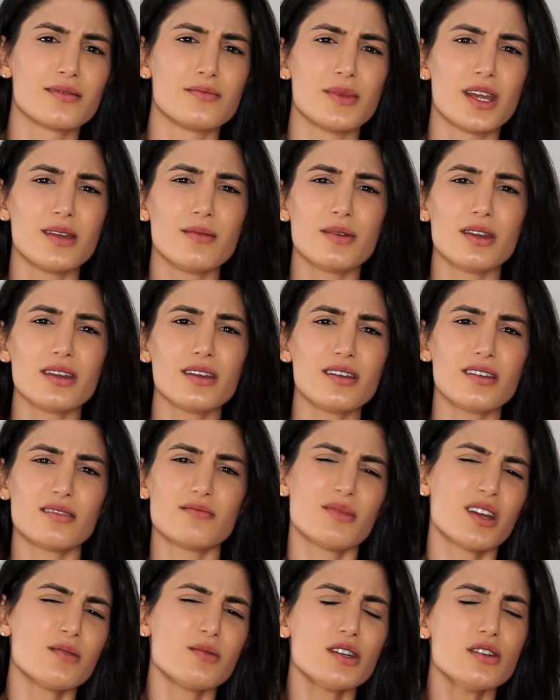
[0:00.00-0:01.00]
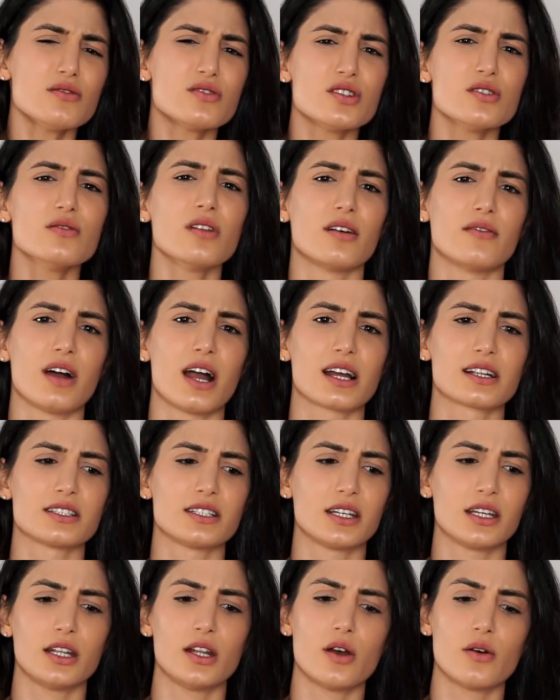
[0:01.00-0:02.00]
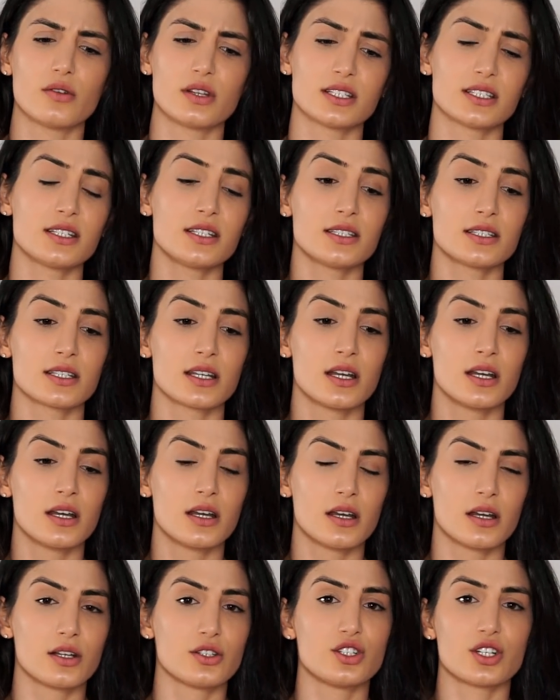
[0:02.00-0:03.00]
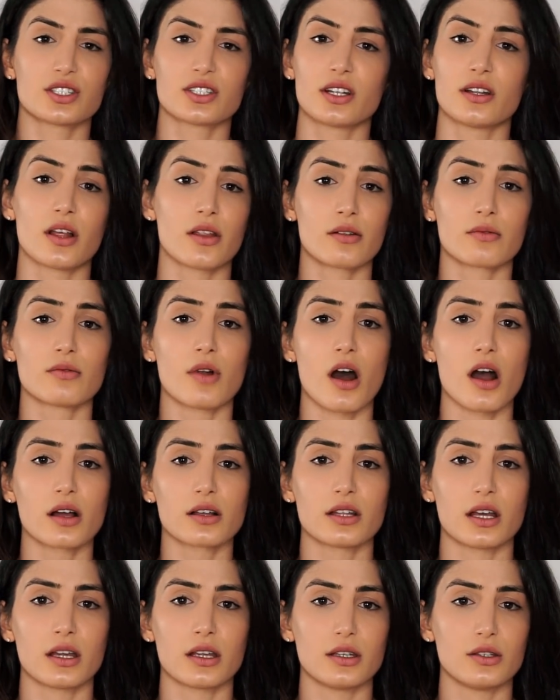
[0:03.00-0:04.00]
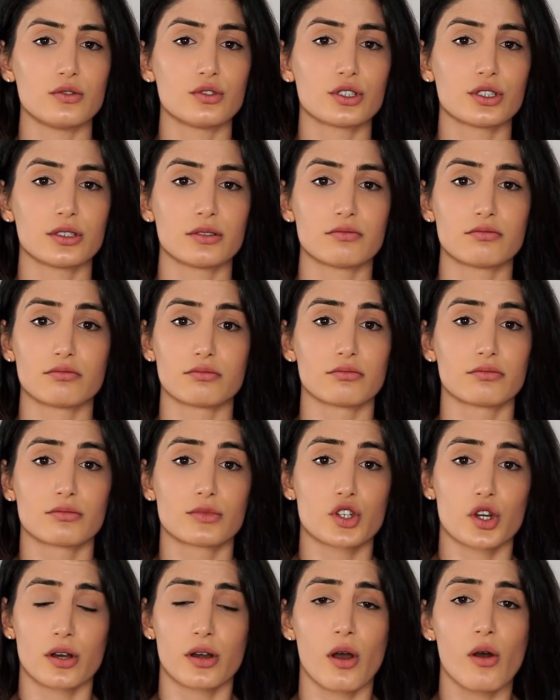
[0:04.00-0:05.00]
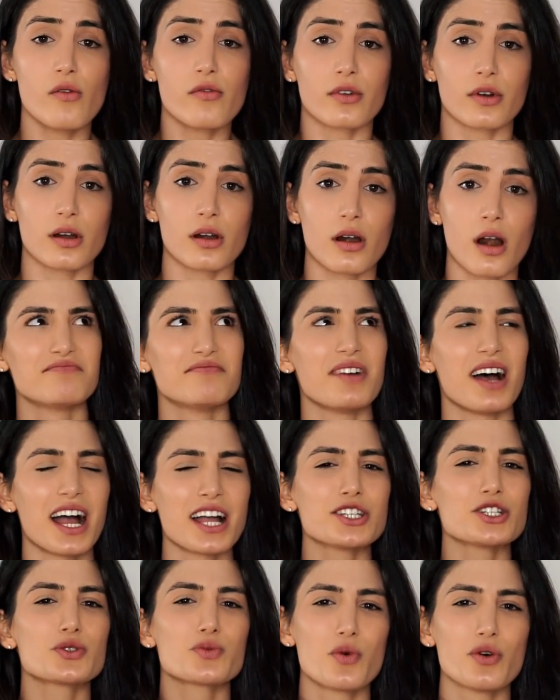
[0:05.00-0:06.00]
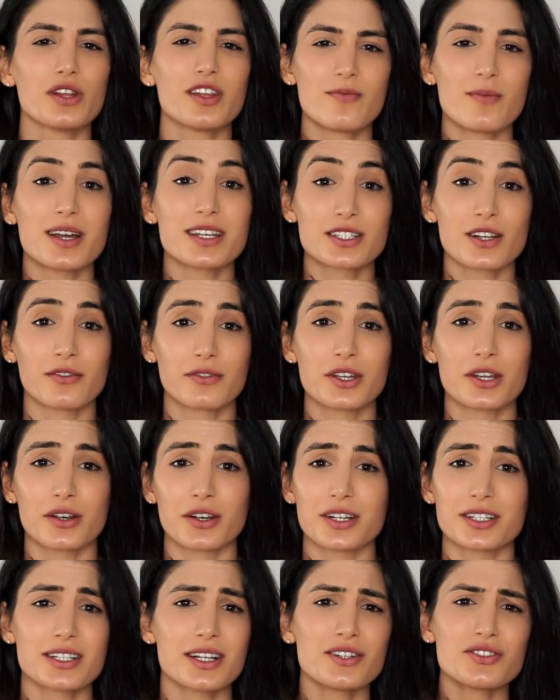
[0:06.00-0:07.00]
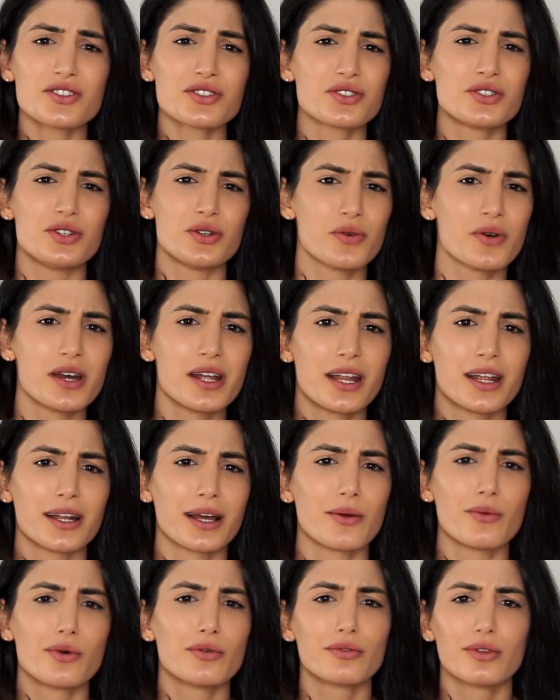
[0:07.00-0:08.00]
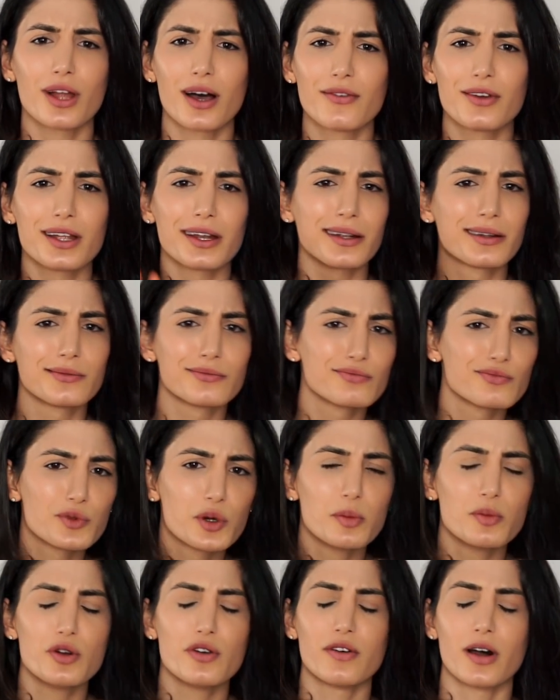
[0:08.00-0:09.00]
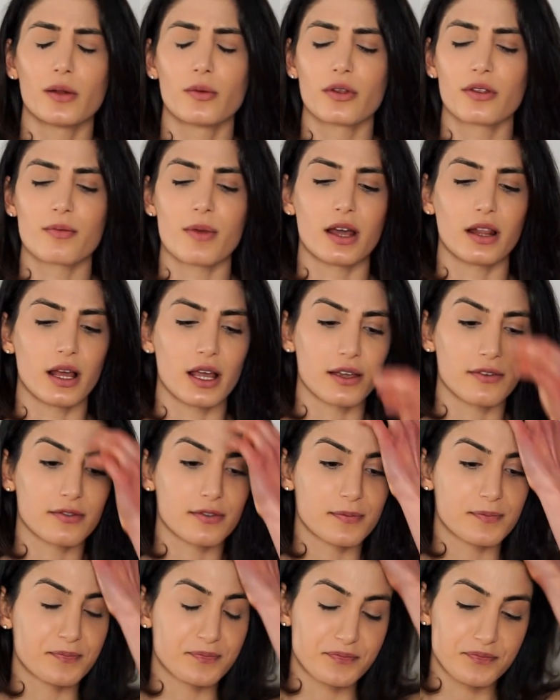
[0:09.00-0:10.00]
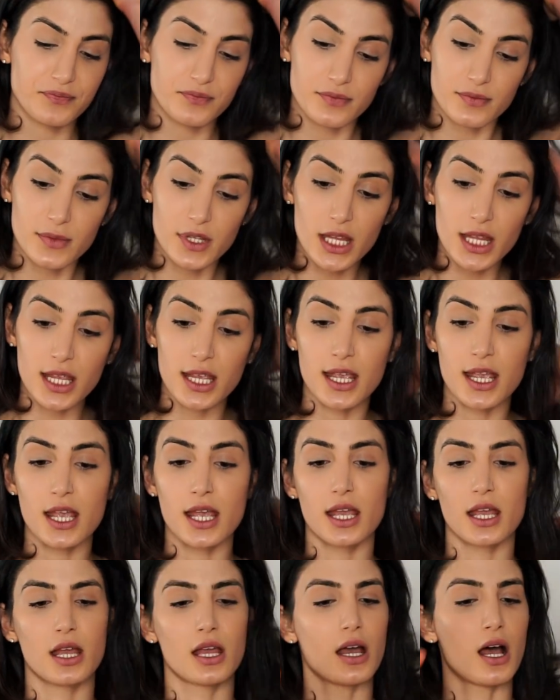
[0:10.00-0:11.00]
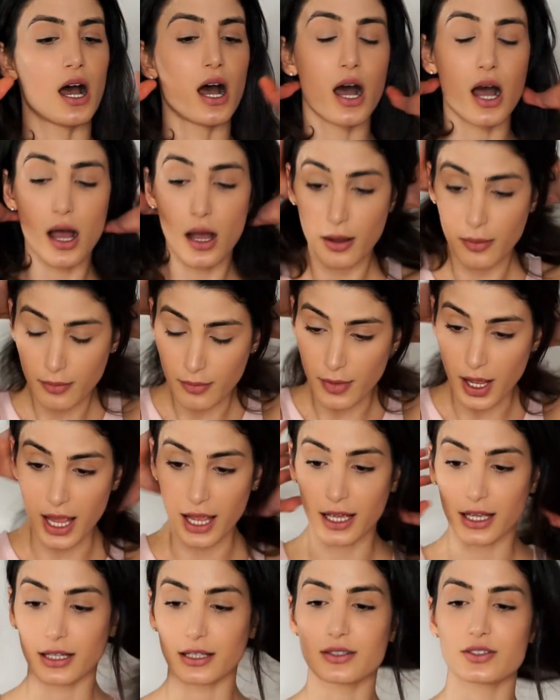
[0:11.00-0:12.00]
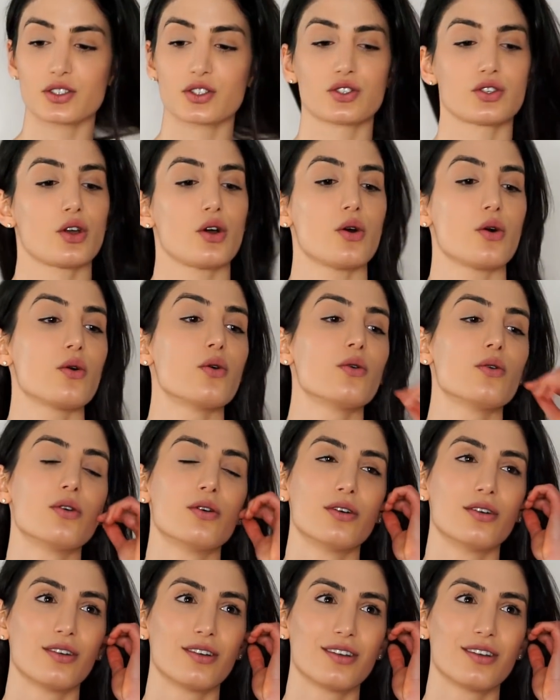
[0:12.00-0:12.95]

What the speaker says: maybe you do love acting. You know, this is just another rock that you should turn over. I just won't leave myself curious. I'll just do it, and I won't love it, and we'll move on with my life. And so